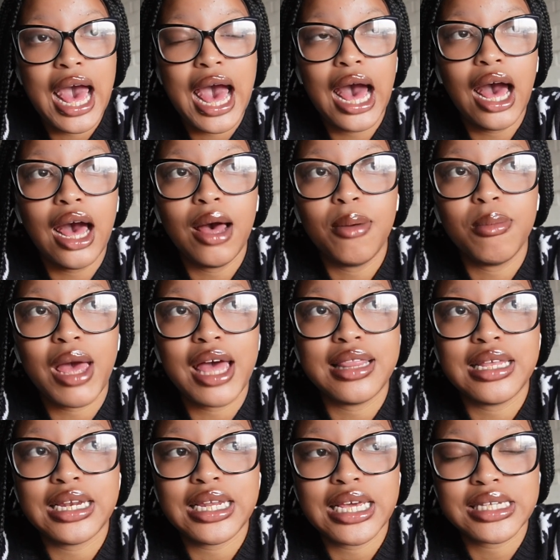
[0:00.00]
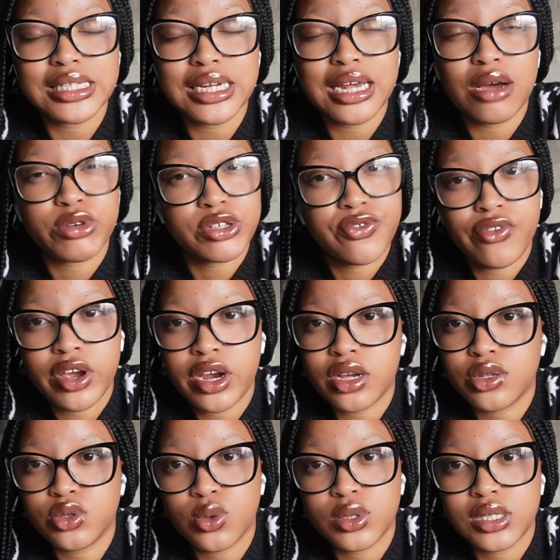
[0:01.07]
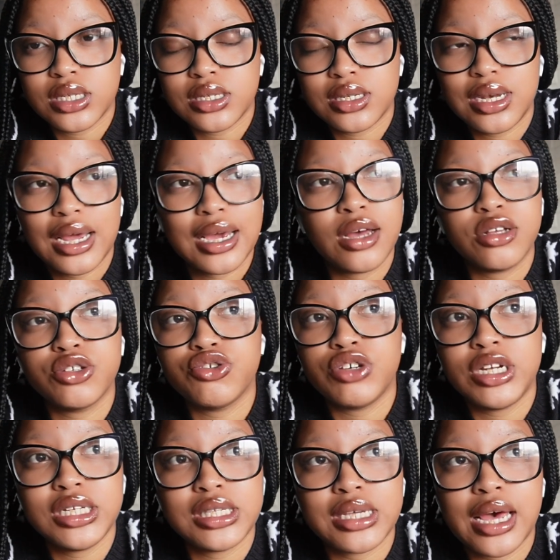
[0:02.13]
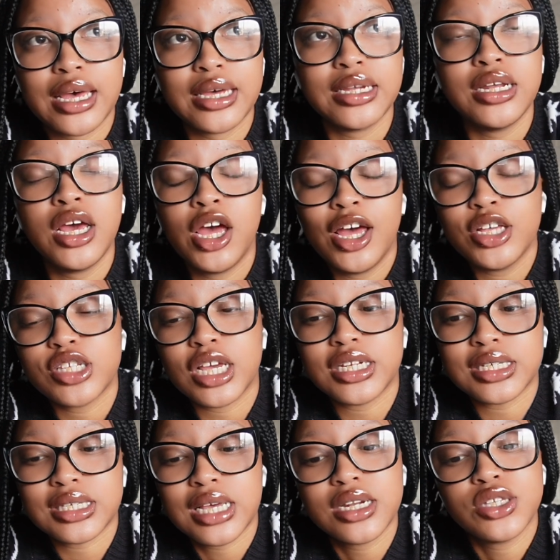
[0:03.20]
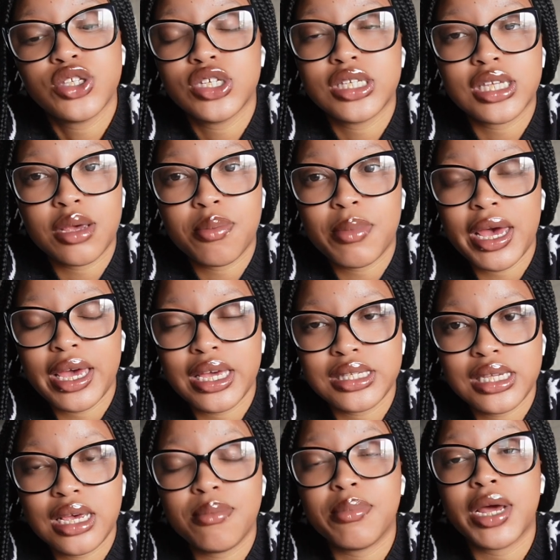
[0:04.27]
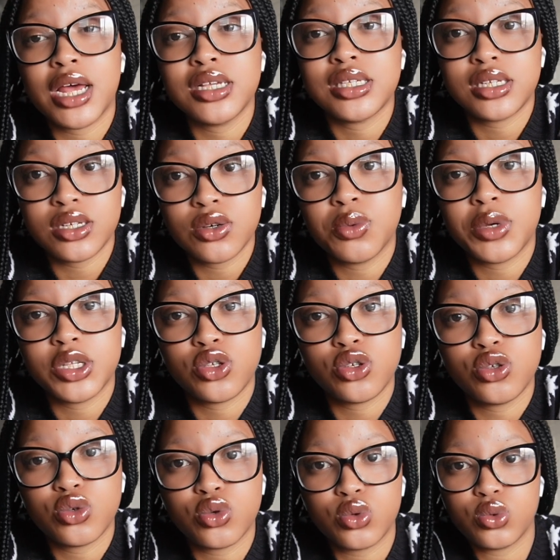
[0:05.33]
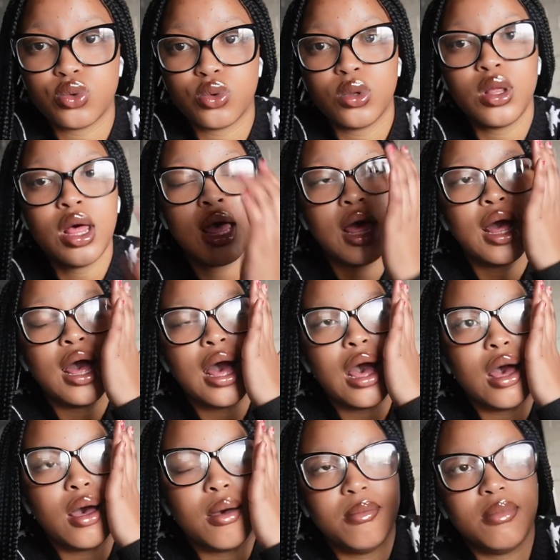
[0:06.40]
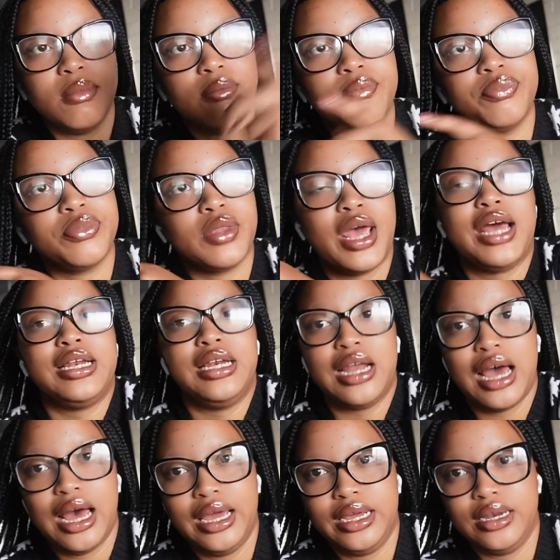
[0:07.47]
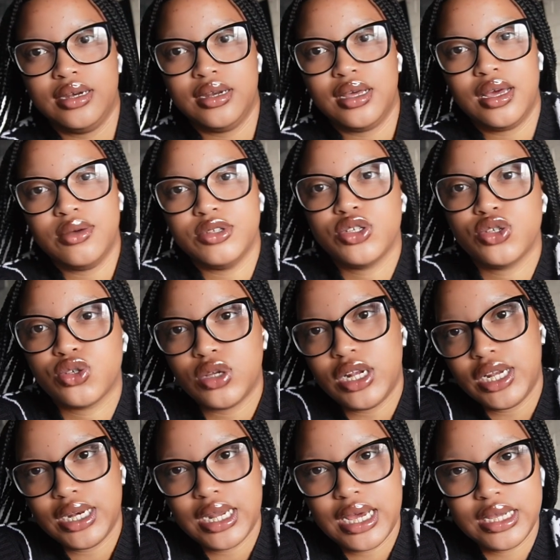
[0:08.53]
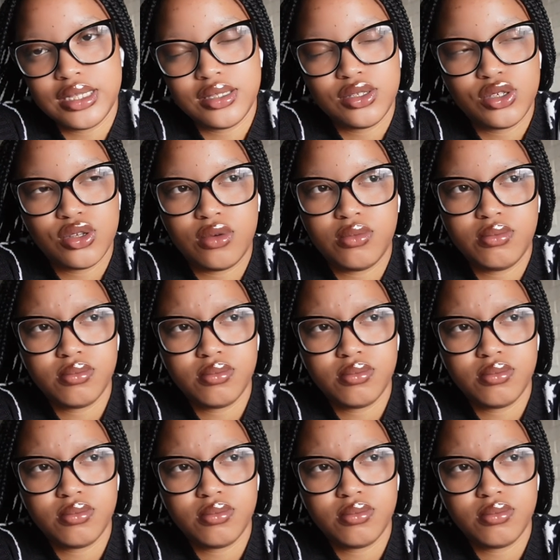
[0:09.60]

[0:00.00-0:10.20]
And then yesterday I was very exhausted, like I was really tired, so I decided to skip my 8 a.m. but I still went to school at 9. I went to school at 9, so